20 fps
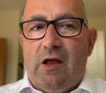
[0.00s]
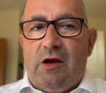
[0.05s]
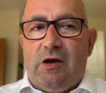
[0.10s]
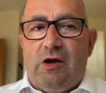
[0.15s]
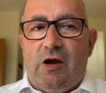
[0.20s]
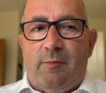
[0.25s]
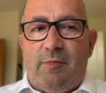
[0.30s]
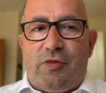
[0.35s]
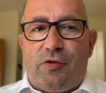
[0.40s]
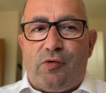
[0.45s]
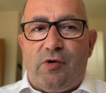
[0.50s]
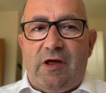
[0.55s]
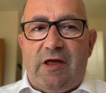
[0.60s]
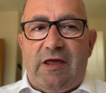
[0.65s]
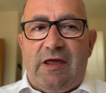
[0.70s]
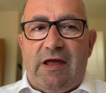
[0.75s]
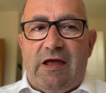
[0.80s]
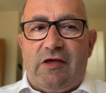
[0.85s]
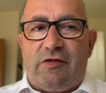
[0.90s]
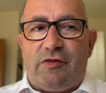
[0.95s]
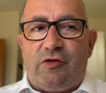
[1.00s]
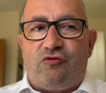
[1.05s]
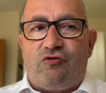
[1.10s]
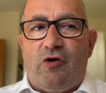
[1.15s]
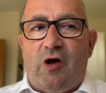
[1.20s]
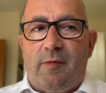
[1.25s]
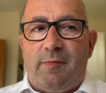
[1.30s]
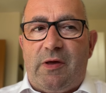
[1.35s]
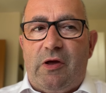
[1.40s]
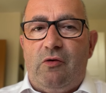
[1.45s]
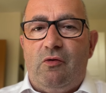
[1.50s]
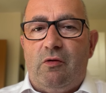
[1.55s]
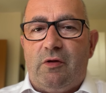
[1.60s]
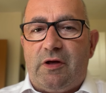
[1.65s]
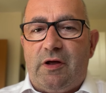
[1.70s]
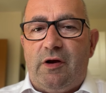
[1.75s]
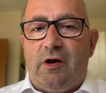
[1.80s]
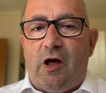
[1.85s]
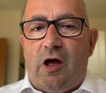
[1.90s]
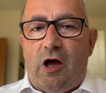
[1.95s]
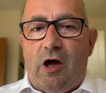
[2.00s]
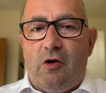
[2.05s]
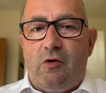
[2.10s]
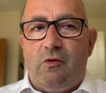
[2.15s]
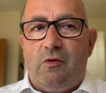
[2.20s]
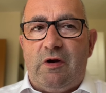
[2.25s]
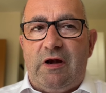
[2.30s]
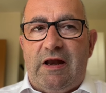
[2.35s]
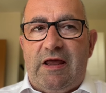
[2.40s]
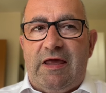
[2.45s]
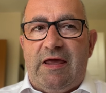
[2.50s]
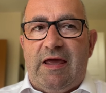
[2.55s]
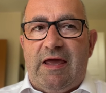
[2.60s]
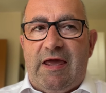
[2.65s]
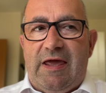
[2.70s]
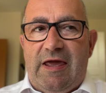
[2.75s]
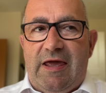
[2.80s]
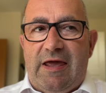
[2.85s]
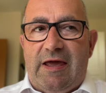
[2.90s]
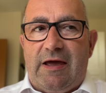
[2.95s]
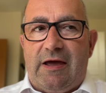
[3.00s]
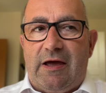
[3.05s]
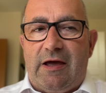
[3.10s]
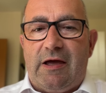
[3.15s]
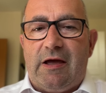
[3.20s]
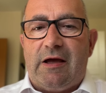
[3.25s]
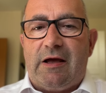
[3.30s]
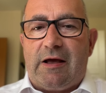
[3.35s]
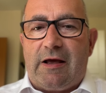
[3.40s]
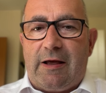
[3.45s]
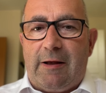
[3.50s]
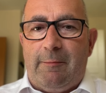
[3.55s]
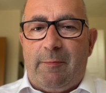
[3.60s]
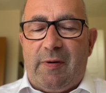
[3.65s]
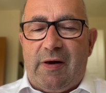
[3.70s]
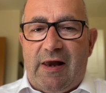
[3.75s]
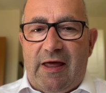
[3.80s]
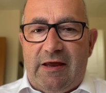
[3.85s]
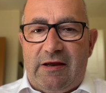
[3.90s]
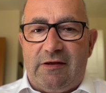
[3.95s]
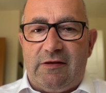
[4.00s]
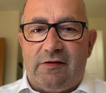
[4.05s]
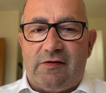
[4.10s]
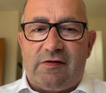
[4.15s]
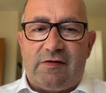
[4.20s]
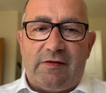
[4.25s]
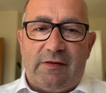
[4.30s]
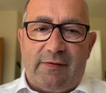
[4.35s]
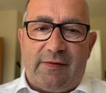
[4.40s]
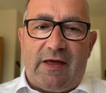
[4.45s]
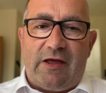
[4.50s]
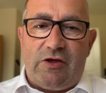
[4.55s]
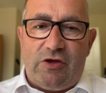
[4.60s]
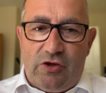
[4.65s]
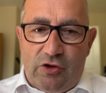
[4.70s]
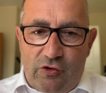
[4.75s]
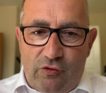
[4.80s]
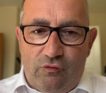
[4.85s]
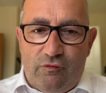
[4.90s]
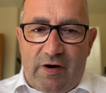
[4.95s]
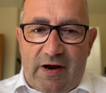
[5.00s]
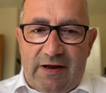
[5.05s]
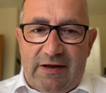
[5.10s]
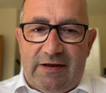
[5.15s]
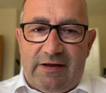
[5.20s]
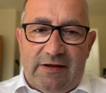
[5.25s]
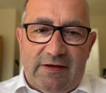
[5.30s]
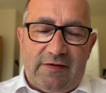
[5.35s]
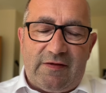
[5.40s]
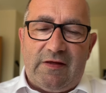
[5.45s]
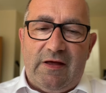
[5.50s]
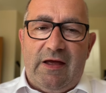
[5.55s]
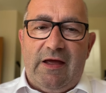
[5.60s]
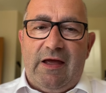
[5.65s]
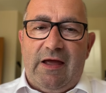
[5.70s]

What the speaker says: Number three is the tribunal can only hear complaints that you raise